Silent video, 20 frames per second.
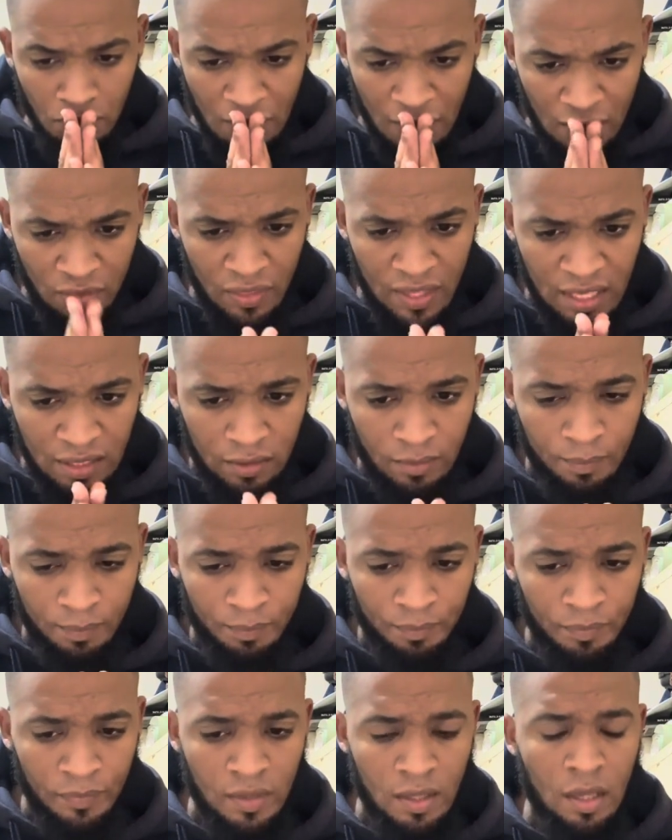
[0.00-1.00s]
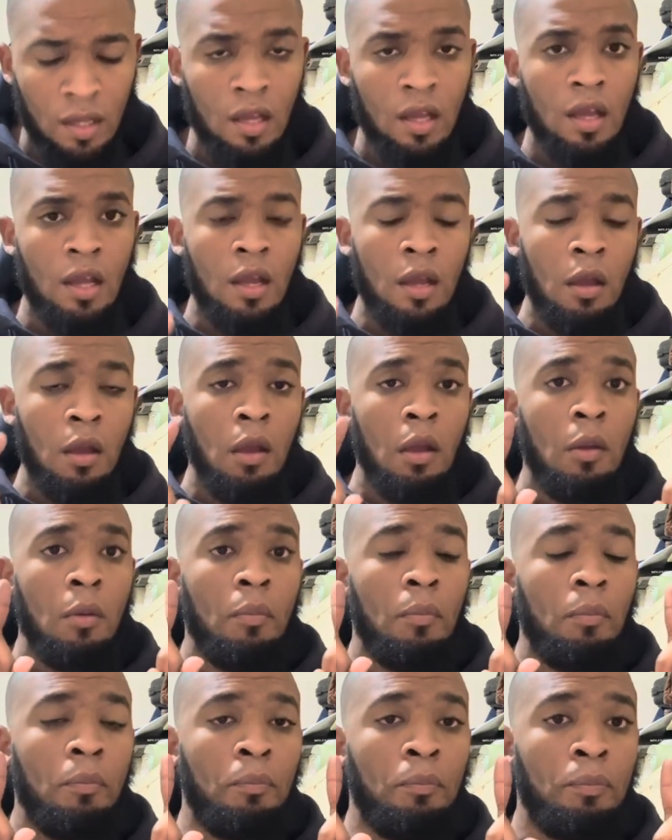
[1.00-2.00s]
Then,
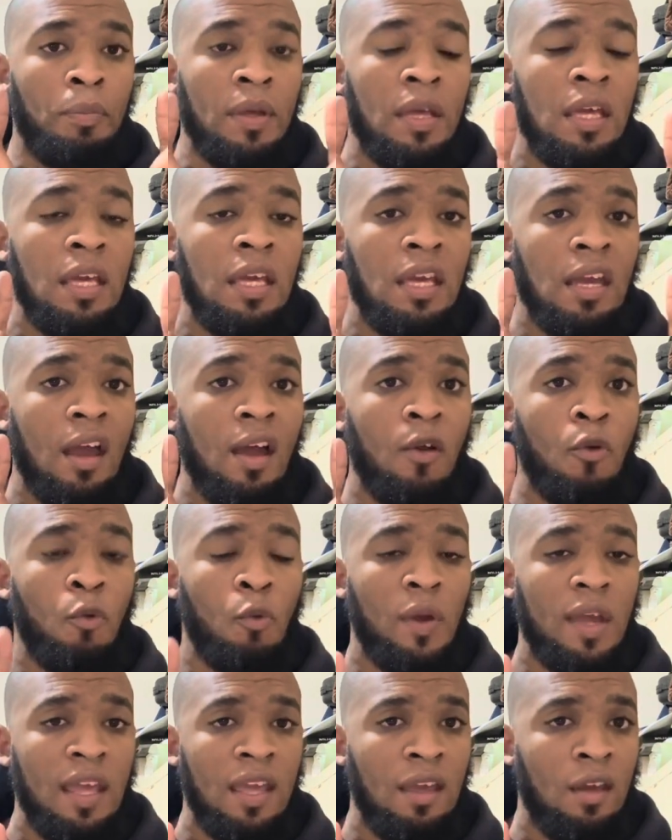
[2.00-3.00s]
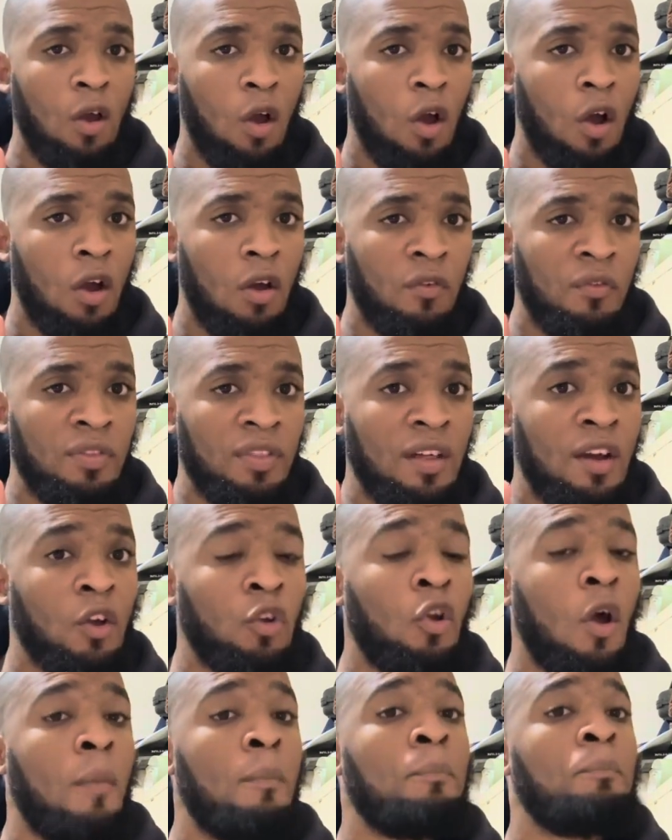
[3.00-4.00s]
be aware of the
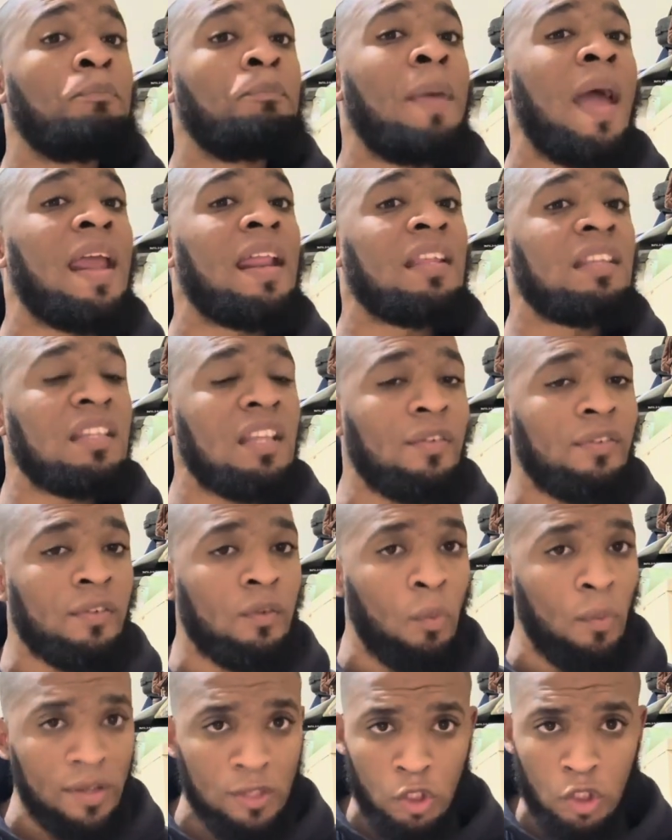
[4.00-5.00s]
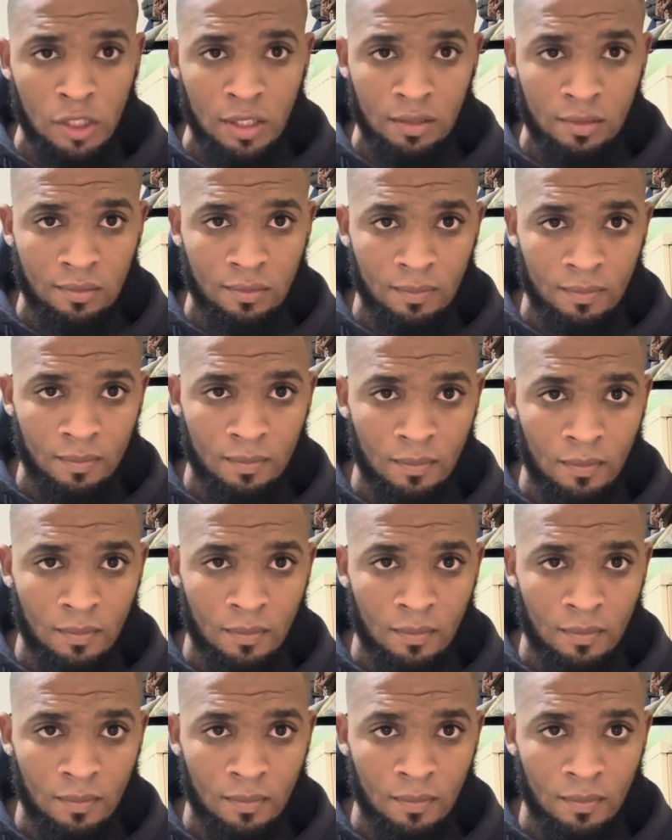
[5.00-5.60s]
comparative question.